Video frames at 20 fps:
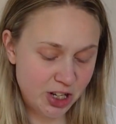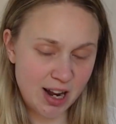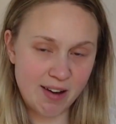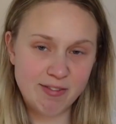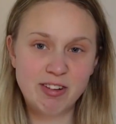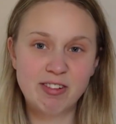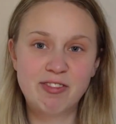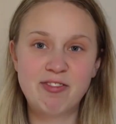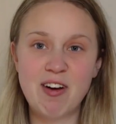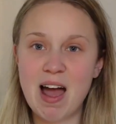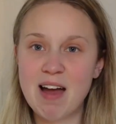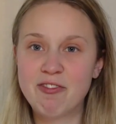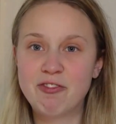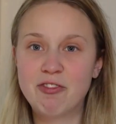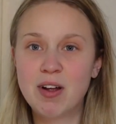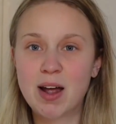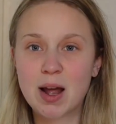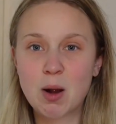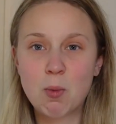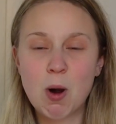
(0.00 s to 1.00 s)
You don't have to
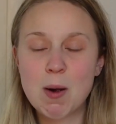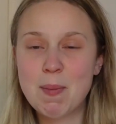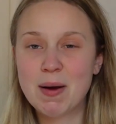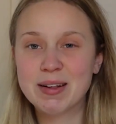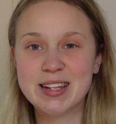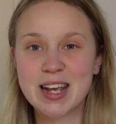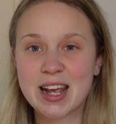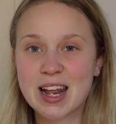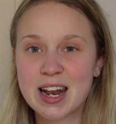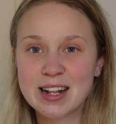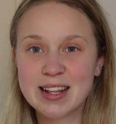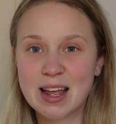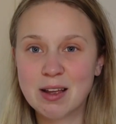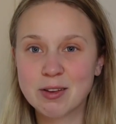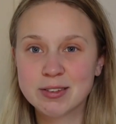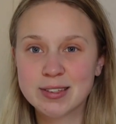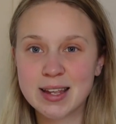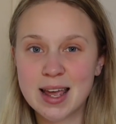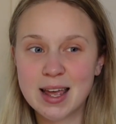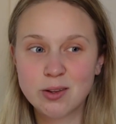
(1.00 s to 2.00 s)
faff, like, worry about taking it
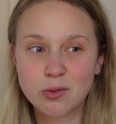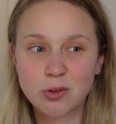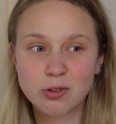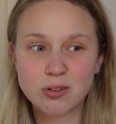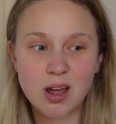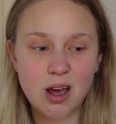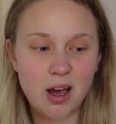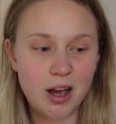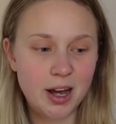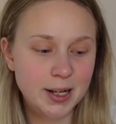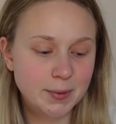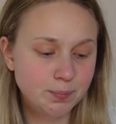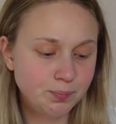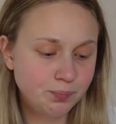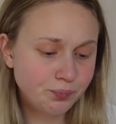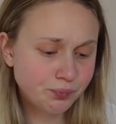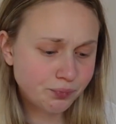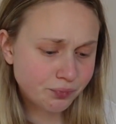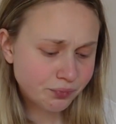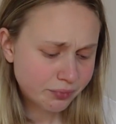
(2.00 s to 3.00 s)
downstairs all the
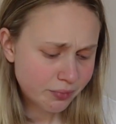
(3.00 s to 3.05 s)
time.